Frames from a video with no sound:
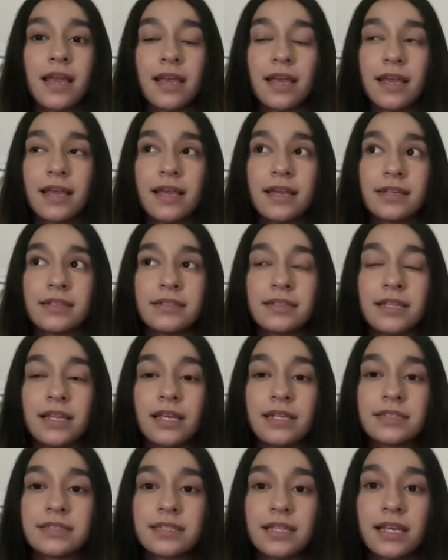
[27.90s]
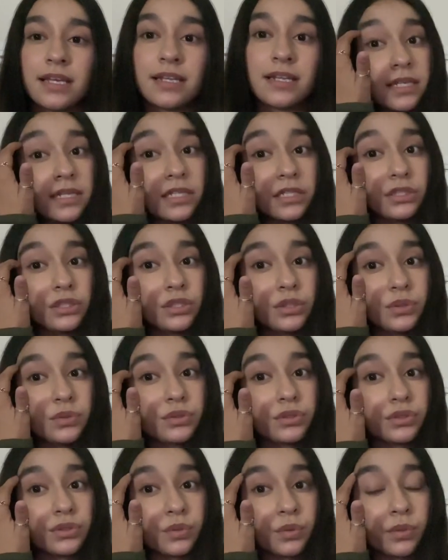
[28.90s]
and they stayed in a
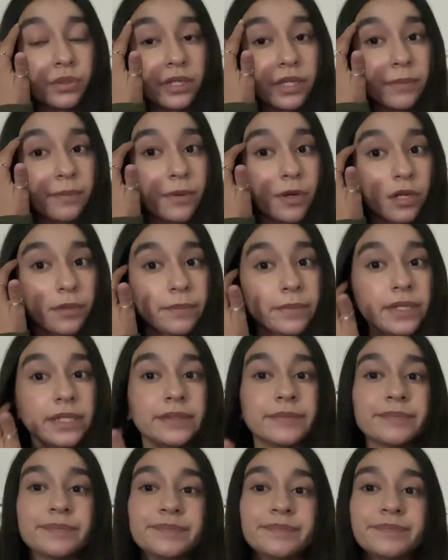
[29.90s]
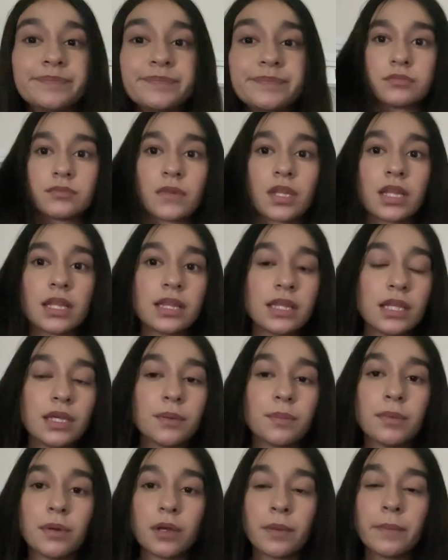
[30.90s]
two-story apartment. The
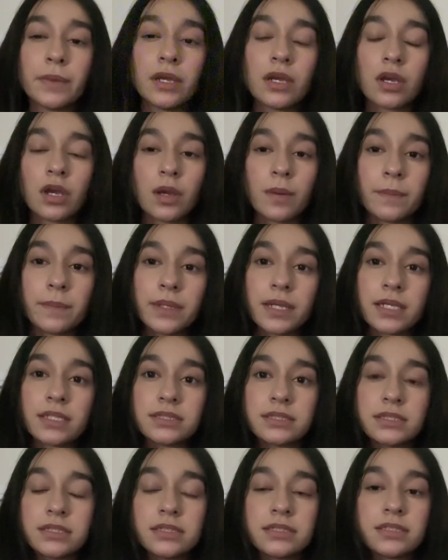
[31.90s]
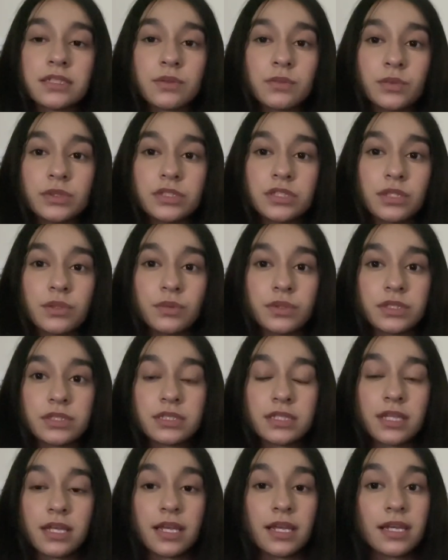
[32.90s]
apartment complexes in which they were
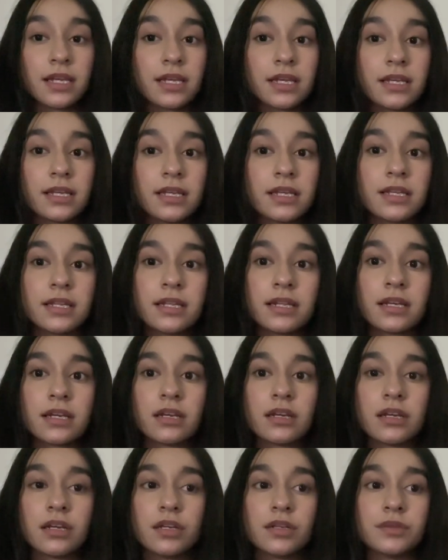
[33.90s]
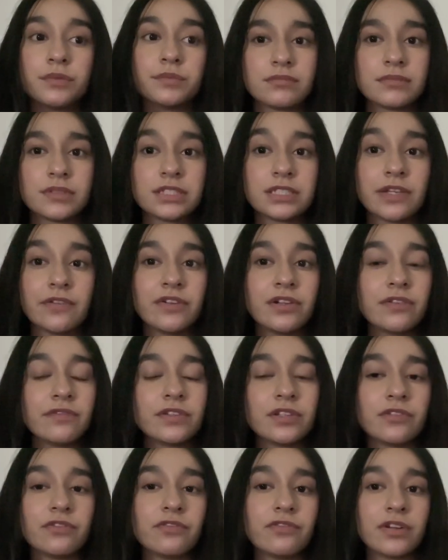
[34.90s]
staying in, um, seven of
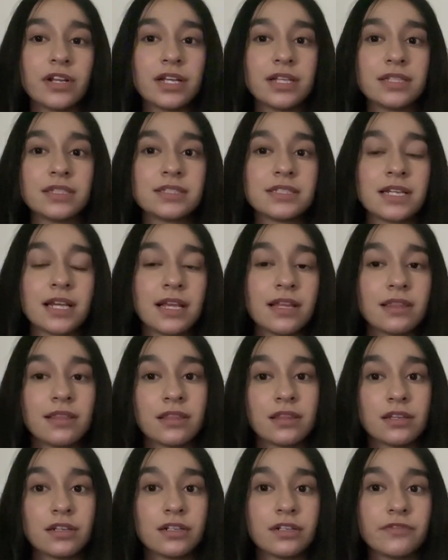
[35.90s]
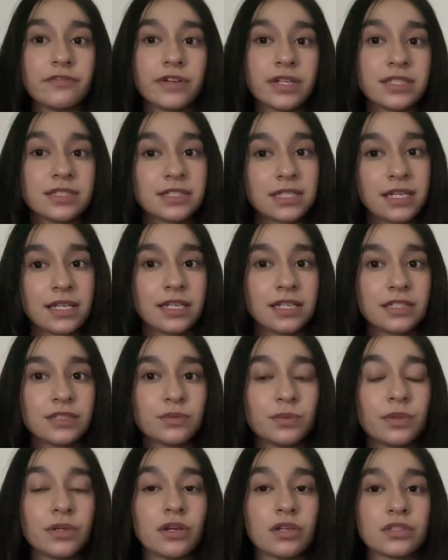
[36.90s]
their friends and their friends' kids
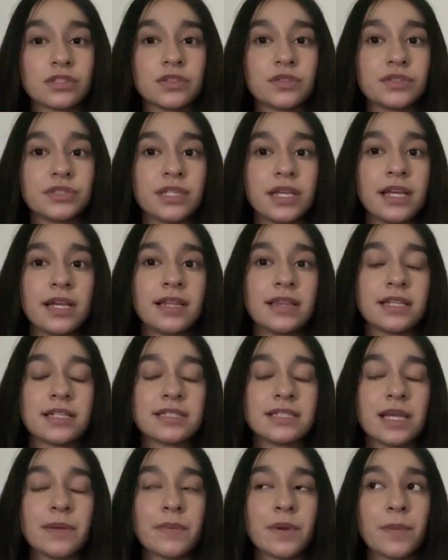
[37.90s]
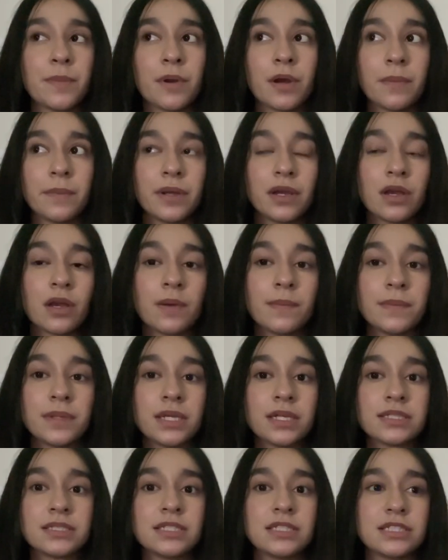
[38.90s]
were also staying in the same apartment
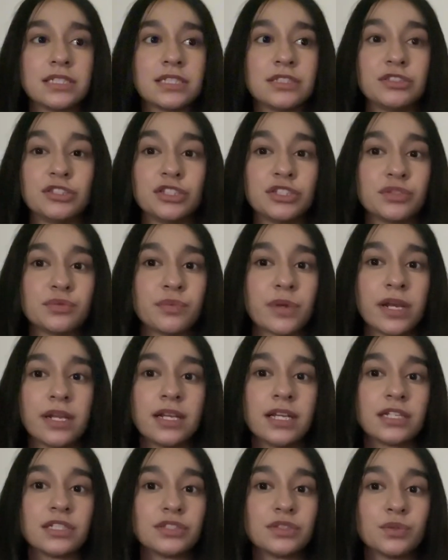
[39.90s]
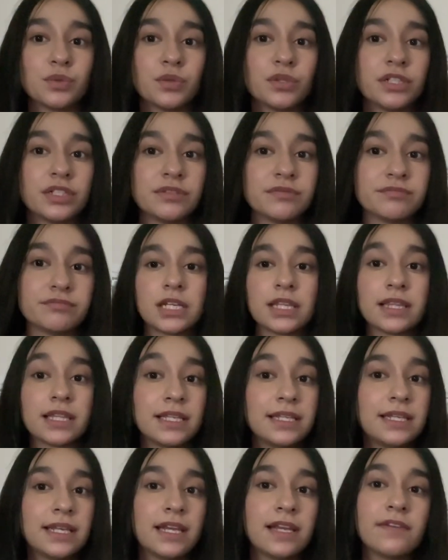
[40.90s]
complexes just right next door. The
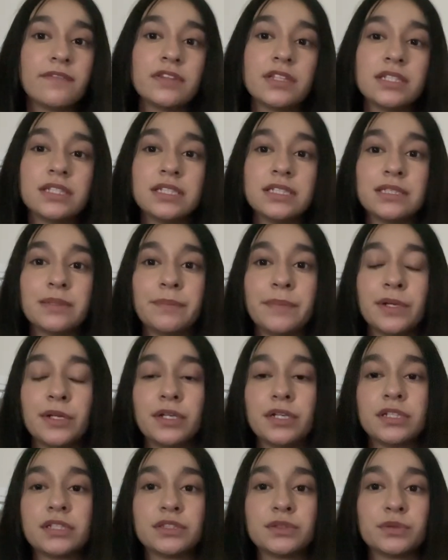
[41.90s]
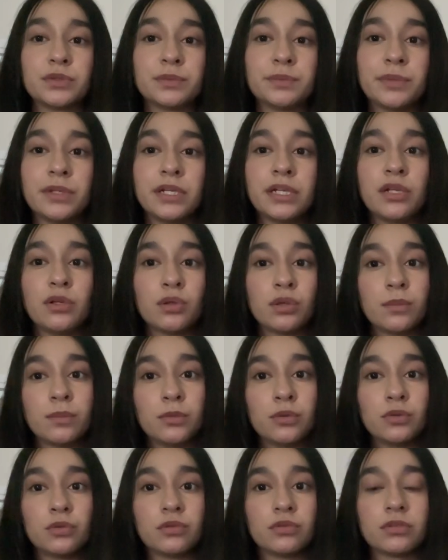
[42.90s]
day of the disappearance was pretty
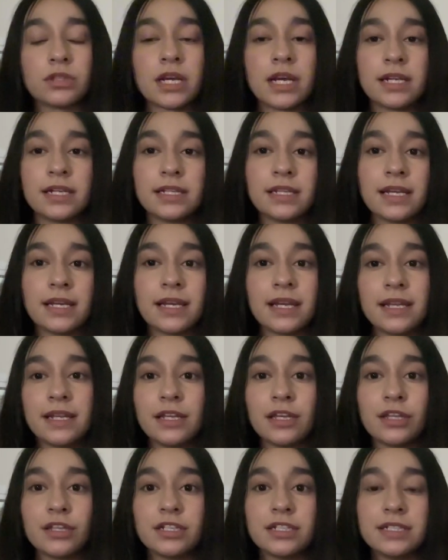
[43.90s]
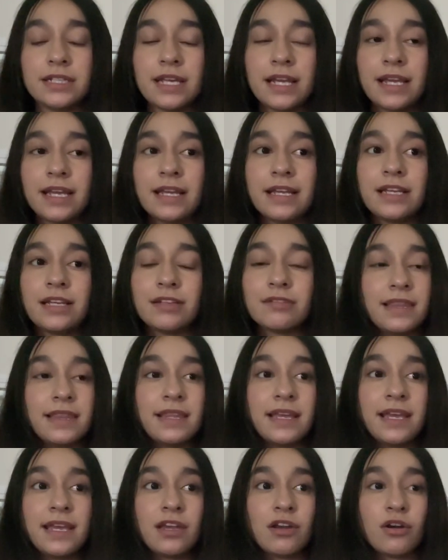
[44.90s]
normal, kind of like any other day.
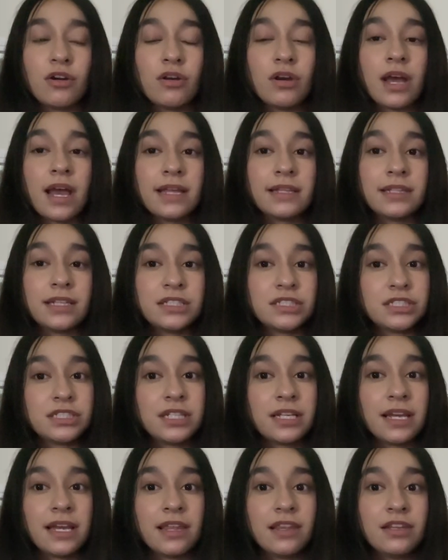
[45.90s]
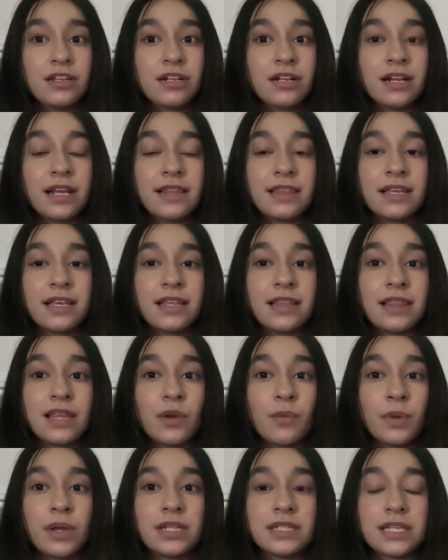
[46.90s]
They all had lunch together and then they
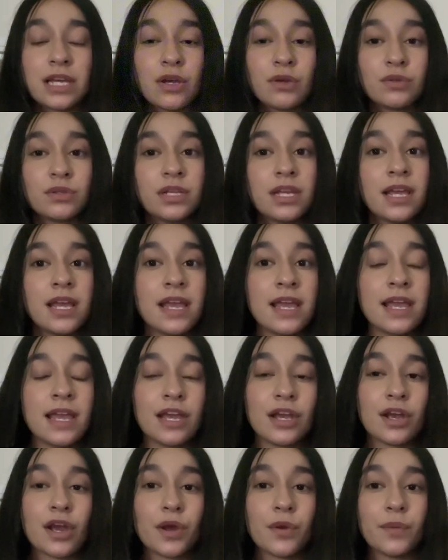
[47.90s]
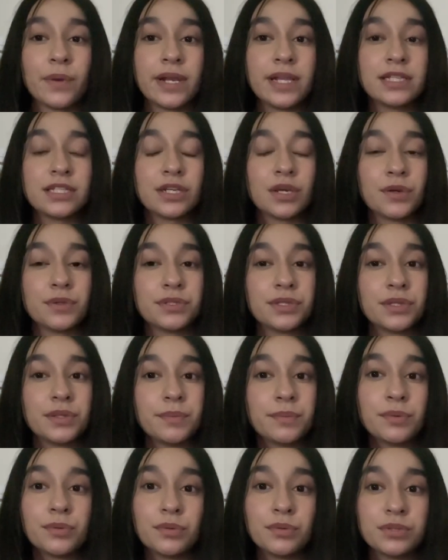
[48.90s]
went down and got ready to go to the
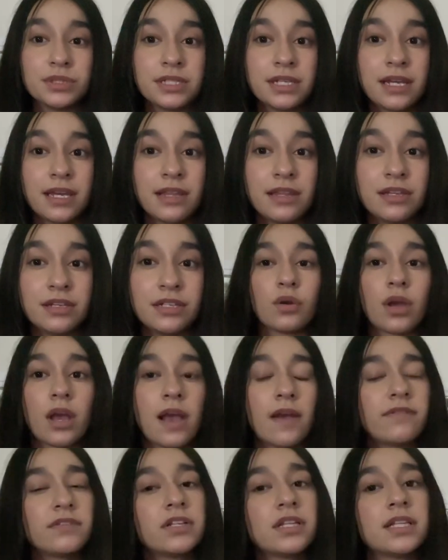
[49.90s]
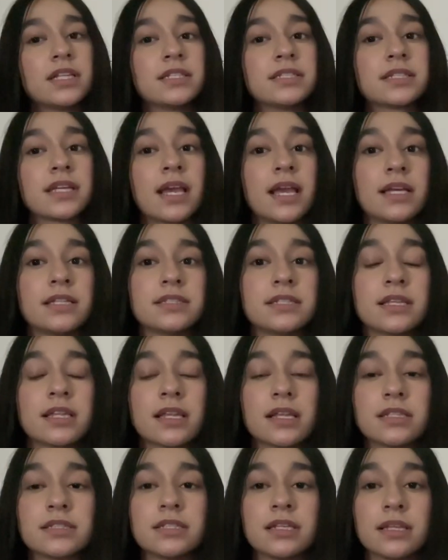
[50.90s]
pool together. After this, Kate
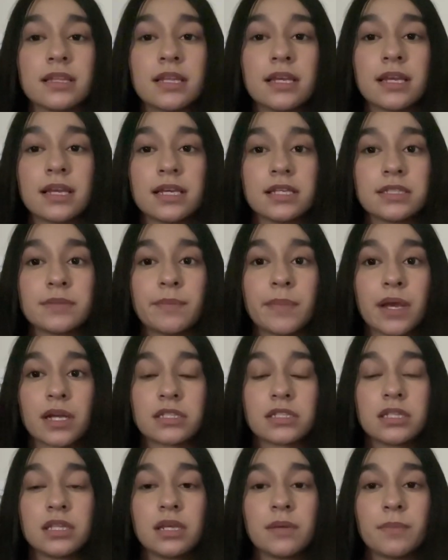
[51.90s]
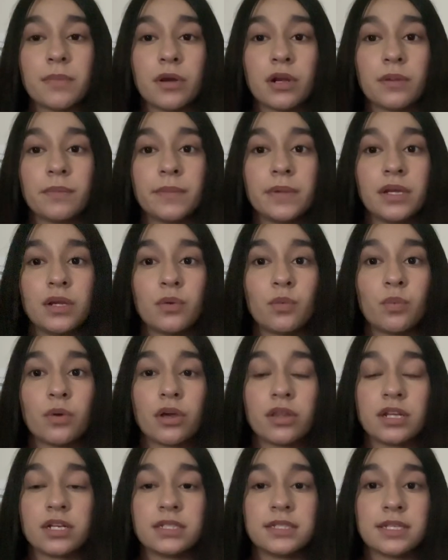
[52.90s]
took, took the kids back to the apartment
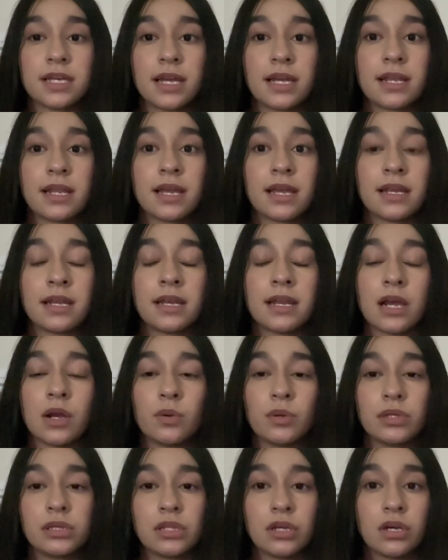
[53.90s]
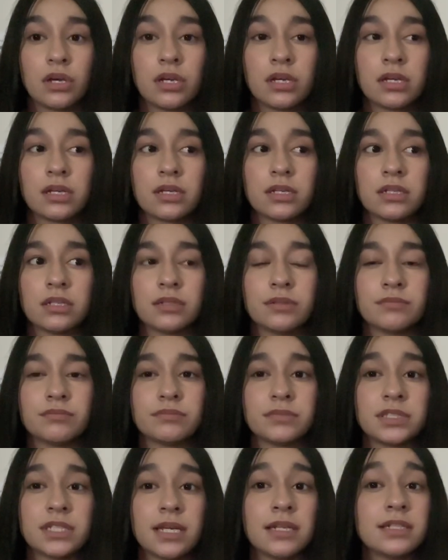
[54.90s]
while their dad had an hour long um,
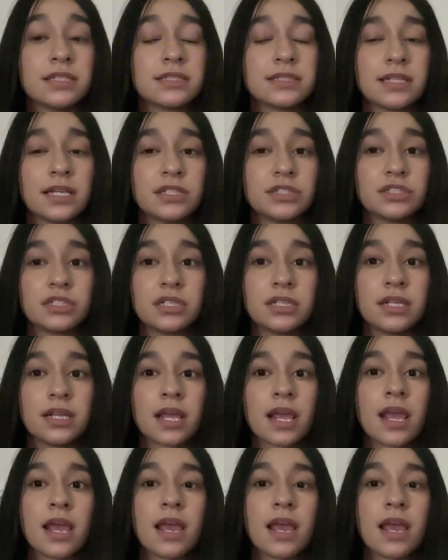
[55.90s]
tennis session